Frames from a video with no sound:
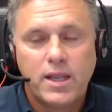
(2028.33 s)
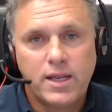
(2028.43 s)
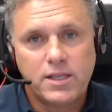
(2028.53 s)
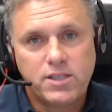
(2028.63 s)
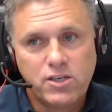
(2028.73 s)

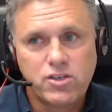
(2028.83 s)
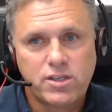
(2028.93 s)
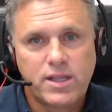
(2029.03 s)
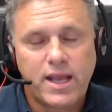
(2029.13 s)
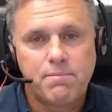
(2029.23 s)
In addition
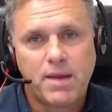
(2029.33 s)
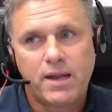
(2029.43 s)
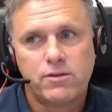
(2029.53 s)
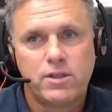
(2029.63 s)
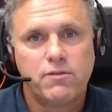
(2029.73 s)
to that,
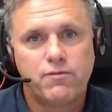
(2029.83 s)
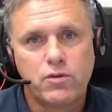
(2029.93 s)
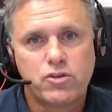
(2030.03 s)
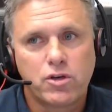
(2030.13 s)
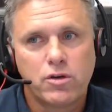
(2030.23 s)
modeling the
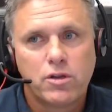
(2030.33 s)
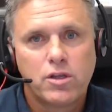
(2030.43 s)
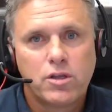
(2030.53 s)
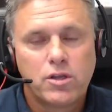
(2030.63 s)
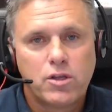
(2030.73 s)
future,
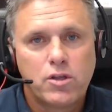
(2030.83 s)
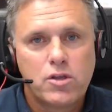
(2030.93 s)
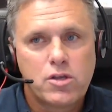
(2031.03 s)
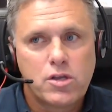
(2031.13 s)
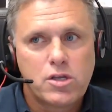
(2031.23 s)

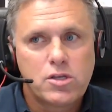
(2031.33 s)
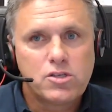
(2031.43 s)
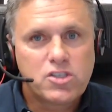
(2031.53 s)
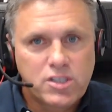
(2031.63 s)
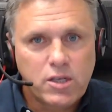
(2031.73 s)

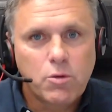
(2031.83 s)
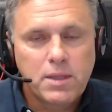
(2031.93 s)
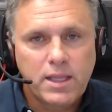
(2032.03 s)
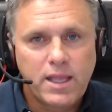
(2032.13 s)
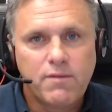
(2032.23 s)
still
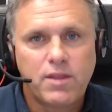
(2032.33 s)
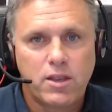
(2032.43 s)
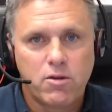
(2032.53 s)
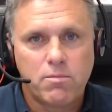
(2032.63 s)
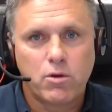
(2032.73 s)
believe
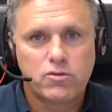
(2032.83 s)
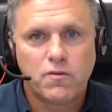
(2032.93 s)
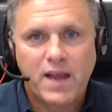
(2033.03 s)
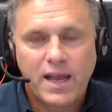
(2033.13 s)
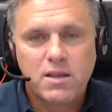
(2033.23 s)
that your most
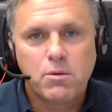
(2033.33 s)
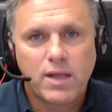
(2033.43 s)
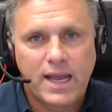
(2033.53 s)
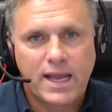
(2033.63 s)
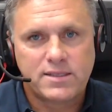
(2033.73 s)

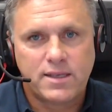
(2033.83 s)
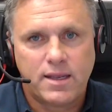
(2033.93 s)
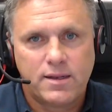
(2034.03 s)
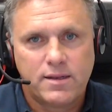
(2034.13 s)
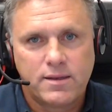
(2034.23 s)
valuable
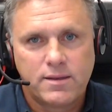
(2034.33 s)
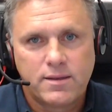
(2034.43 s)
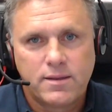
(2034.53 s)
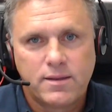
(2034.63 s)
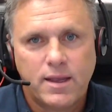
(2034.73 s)
asset,
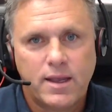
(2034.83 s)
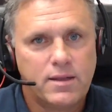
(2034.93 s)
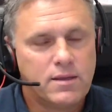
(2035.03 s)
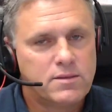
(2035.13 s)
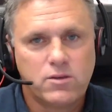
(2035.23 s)

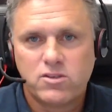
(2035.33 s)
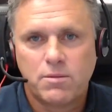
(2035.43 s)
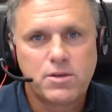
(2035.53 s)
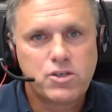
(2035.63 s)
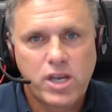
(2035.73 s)
and until
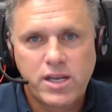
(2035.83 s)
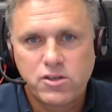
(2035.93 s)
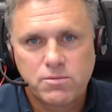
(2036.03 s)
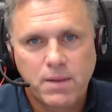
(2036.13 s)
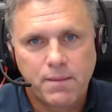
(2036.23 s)
someone
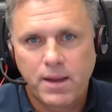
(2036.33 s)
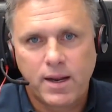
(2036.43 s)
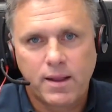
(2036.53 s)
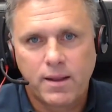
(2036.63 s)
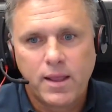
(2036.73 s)
changes my
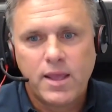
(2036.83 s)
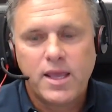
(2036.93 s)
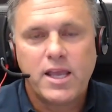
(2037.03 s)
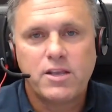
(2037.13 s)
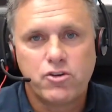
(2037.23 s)
mind,
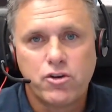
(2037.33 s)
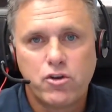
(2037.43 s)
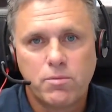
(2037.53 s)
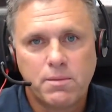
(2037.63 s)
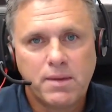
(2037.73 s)
is your human